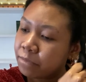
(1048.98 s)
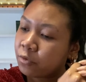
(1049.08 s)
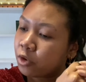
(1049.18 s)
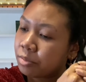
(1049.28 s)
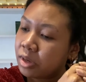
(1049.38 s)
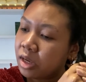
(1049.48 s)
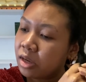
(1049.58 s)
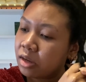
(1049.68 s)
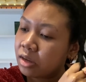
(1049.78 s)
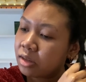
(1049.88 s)
for
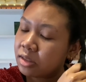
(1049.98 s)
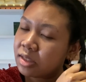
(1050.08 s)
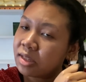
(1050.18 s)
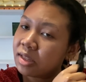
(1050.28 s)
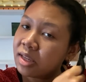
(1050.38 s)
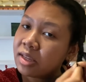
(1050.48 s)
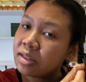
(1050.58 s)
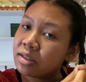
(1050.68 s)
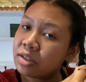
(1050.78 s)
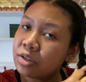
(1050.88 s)
me to get
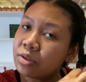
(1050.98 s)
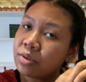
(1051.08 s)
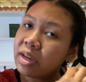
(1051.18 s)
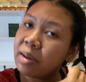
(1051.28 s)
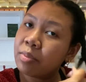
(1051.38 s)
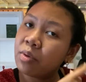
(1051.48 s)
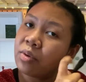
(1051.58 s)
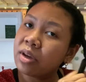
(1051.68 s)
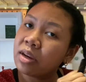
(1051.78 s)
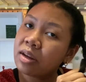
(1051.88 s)
to that
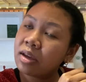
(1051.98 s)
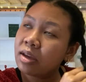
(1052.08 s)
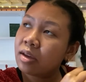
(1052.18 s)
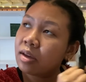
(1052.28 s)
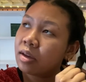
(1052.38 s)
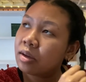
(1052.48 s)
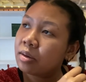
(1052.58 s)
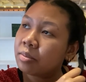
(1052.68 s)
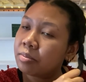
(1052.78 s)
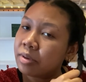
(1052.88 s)
point,
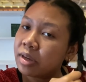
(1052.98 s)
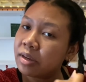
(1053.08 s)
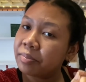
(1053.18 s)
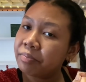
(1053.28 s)
but